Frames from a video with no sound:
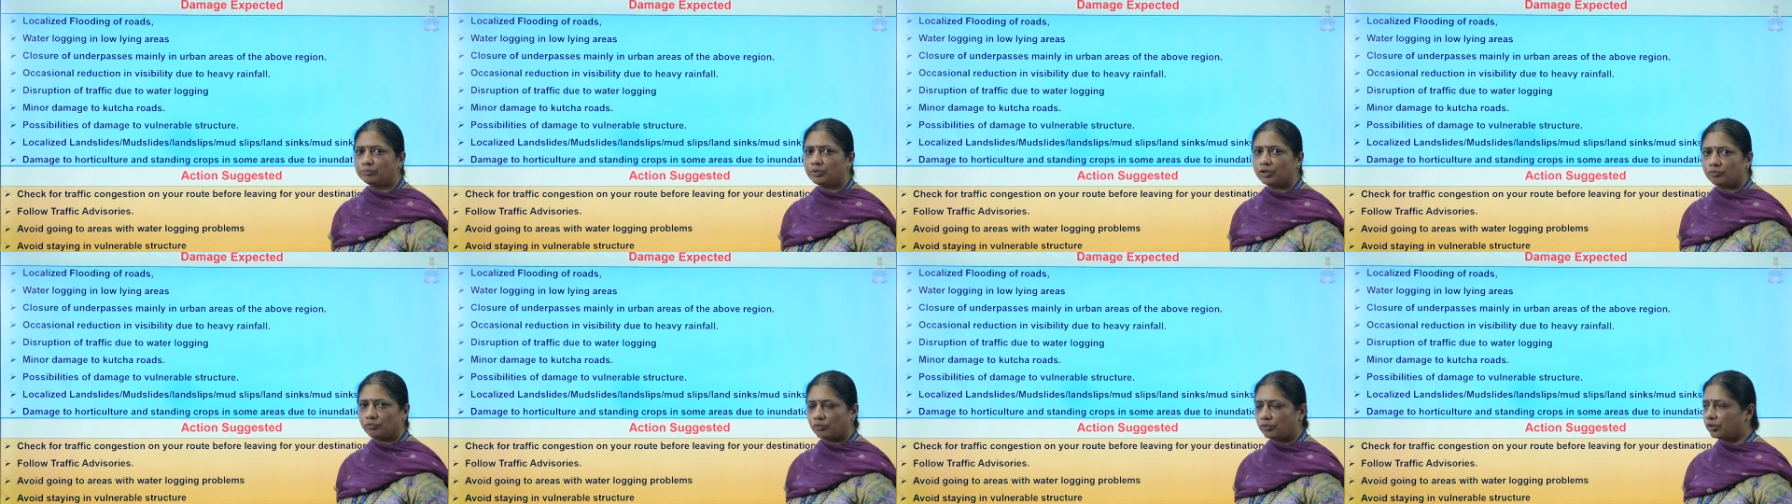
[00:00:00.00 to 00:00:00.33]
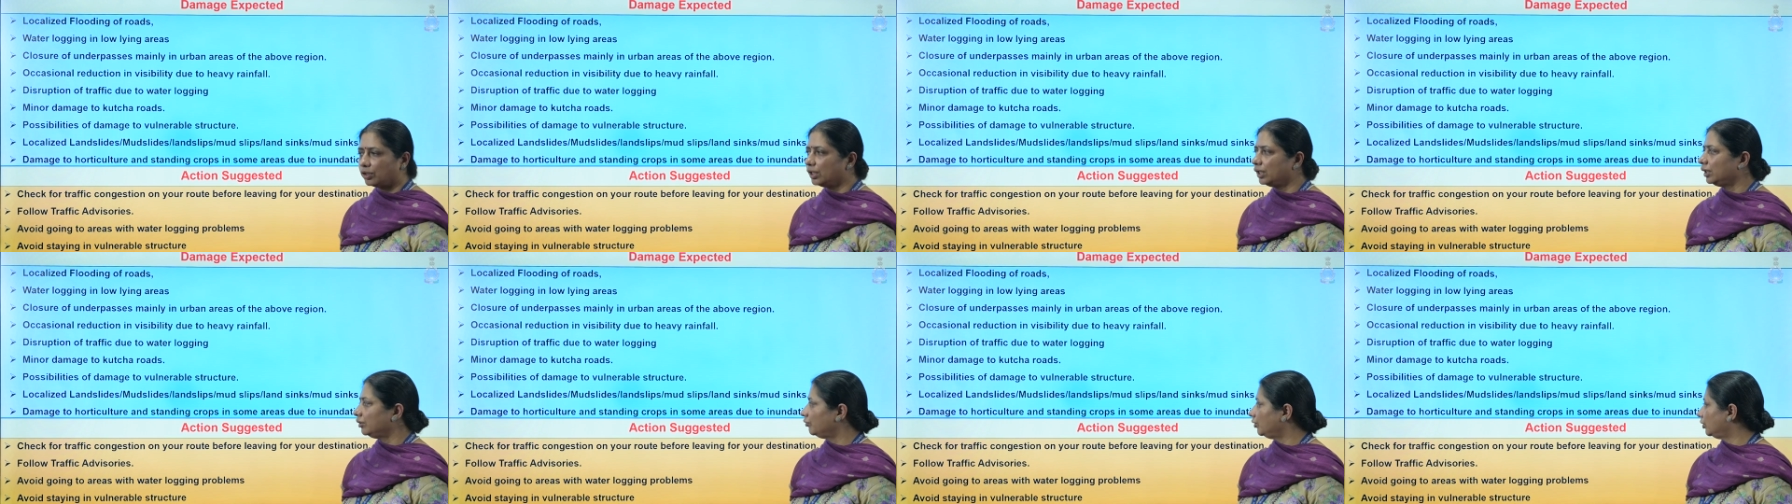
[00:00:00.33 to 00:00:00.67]

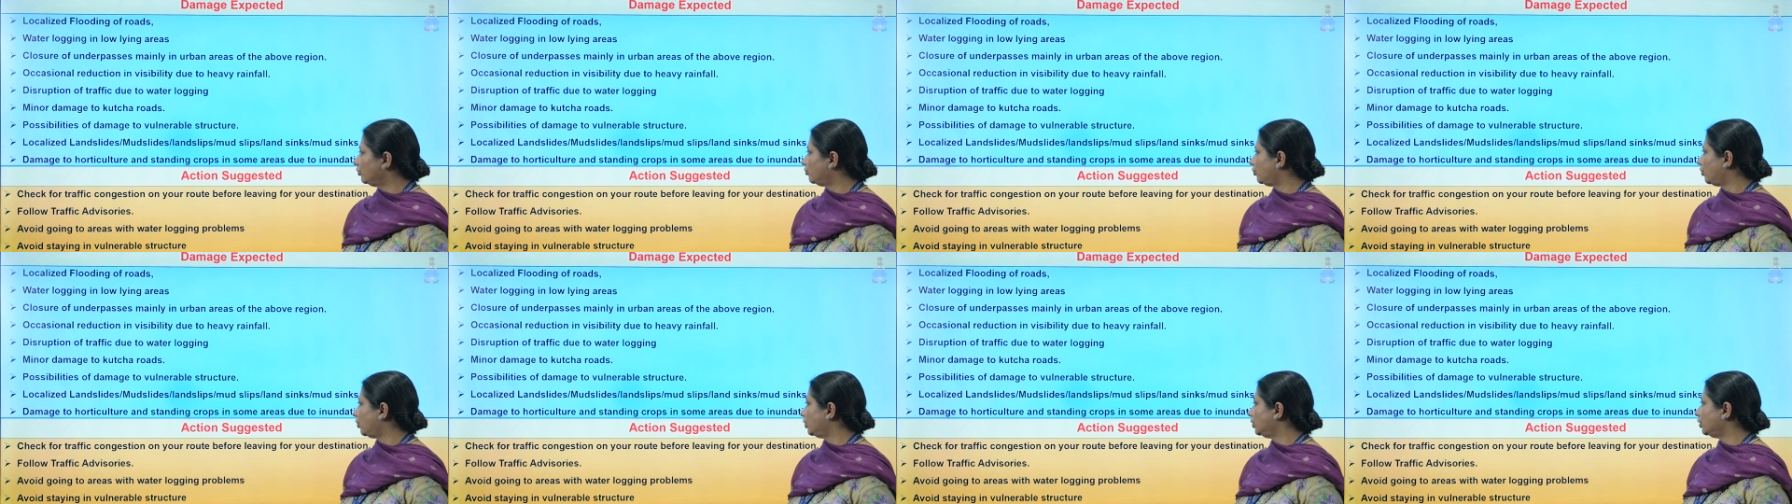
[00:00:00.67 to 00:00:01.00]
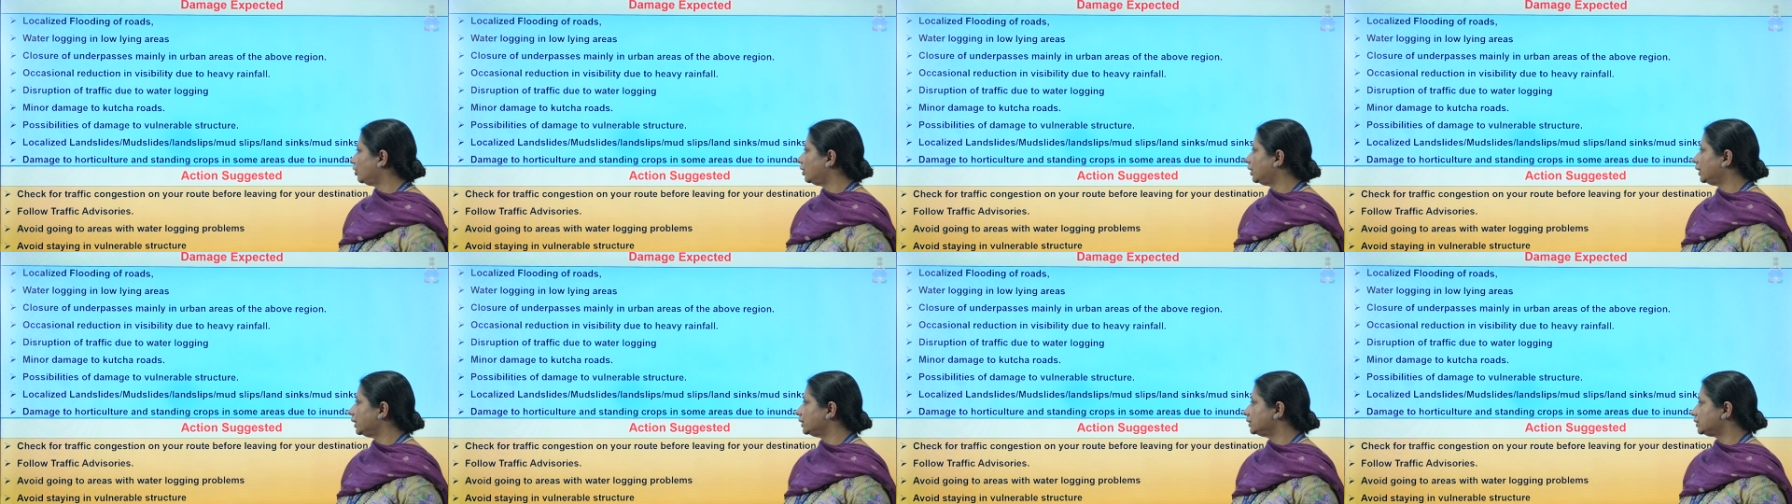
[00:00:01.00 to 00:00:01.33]
before leaving for
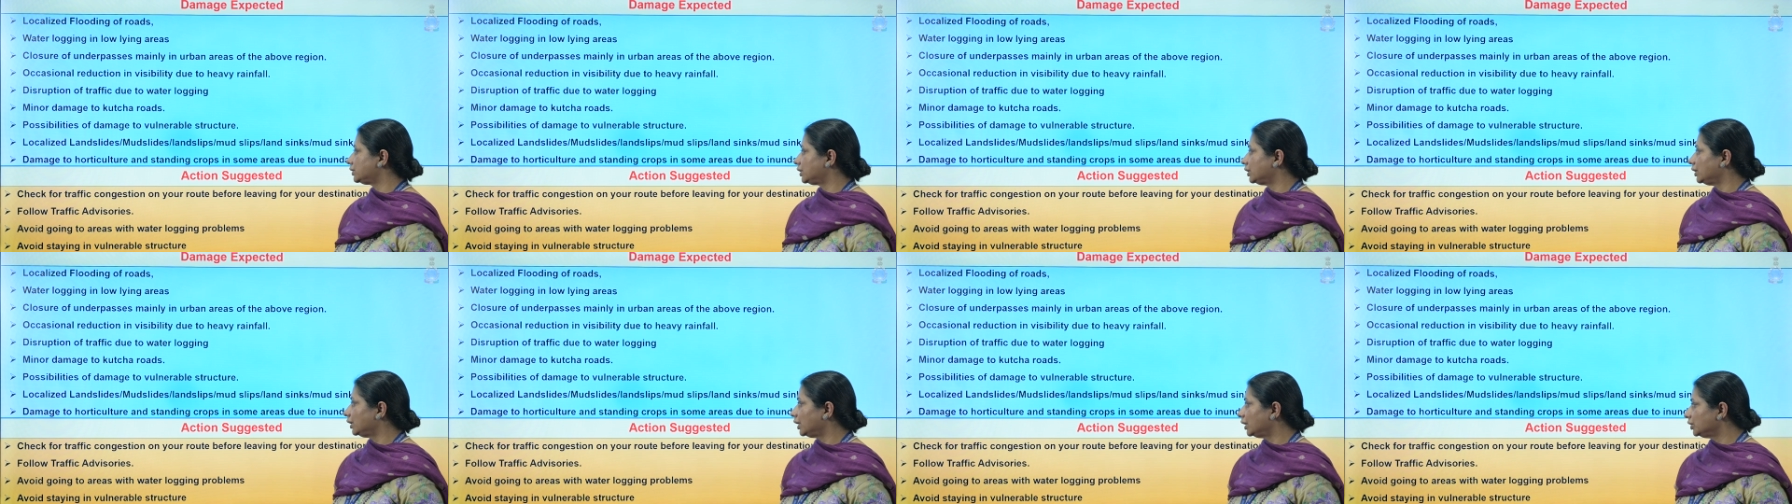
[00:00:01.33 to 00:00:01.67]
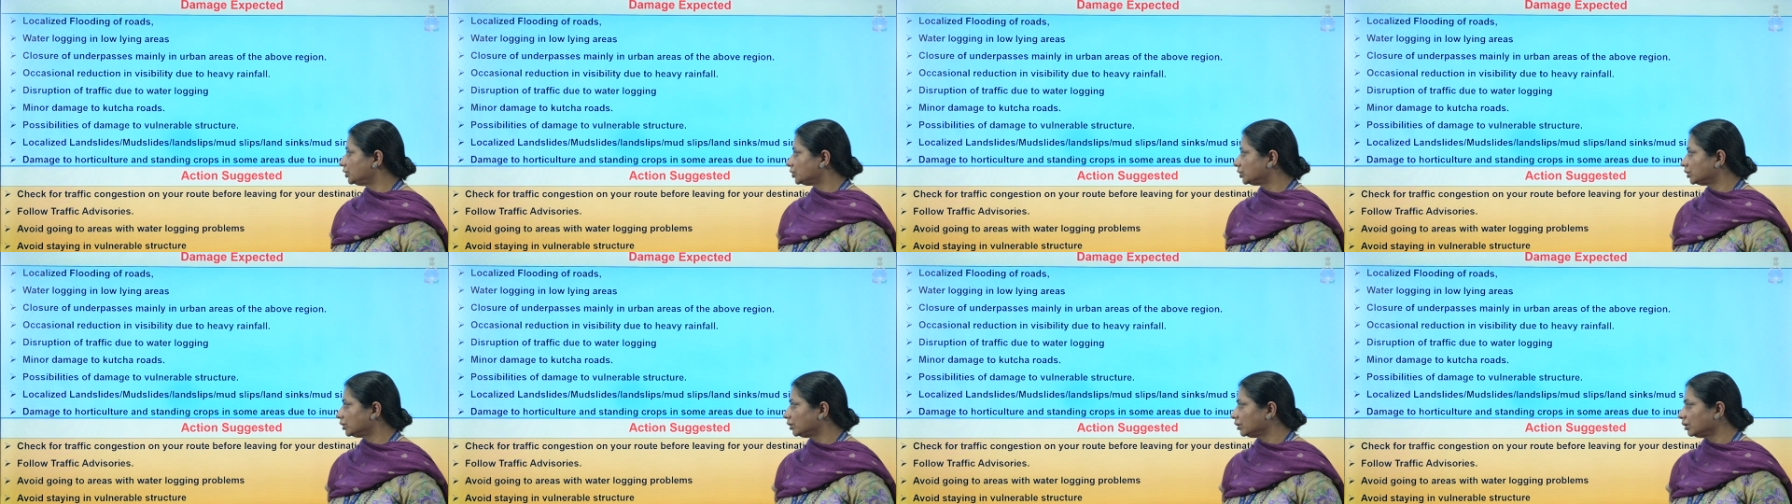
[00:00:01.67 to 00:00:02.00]
your
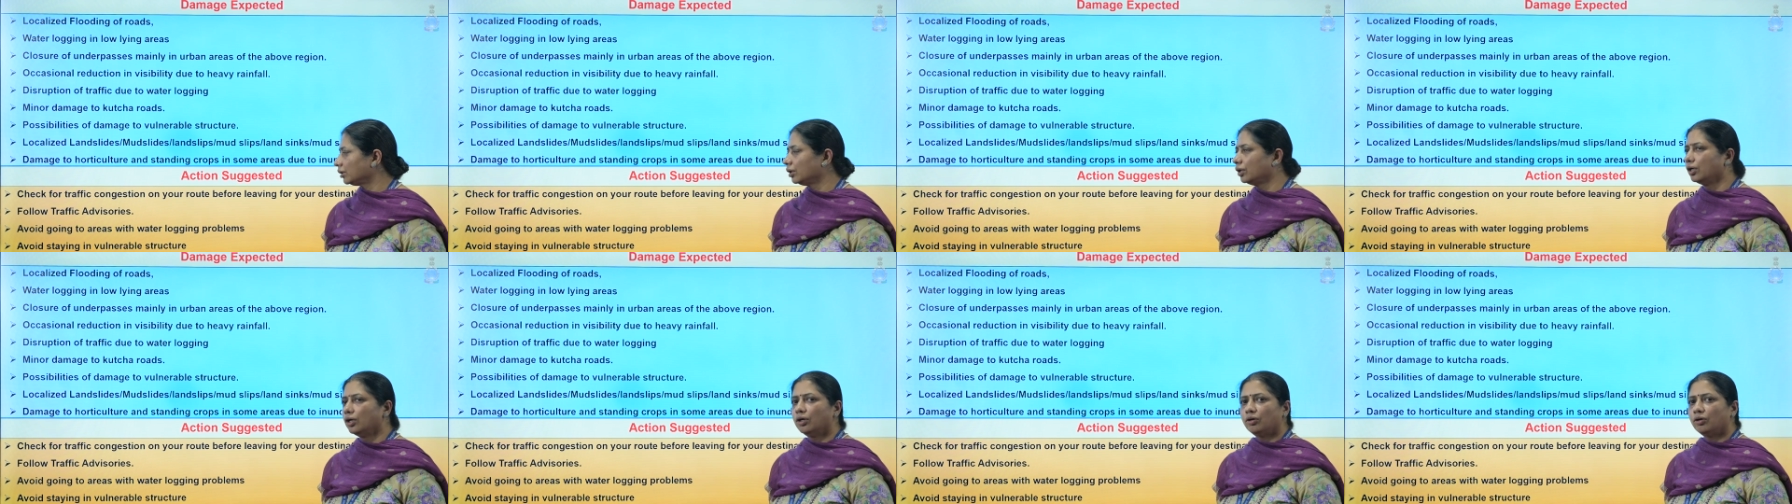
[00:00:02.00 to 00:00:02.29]
destination.